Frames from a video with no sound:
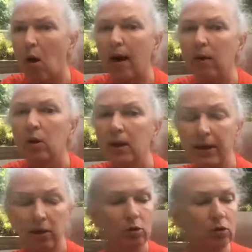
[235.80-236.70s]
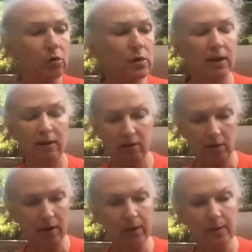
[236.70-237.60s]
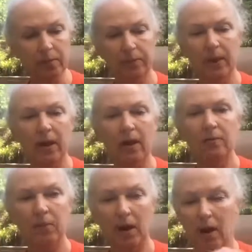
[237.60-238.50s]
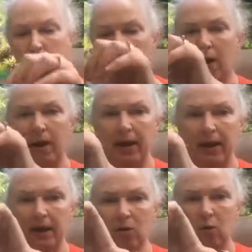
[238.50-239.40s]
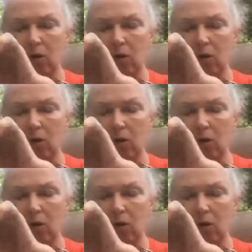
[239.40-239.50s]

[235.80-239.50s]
I will let you use either a raw egg or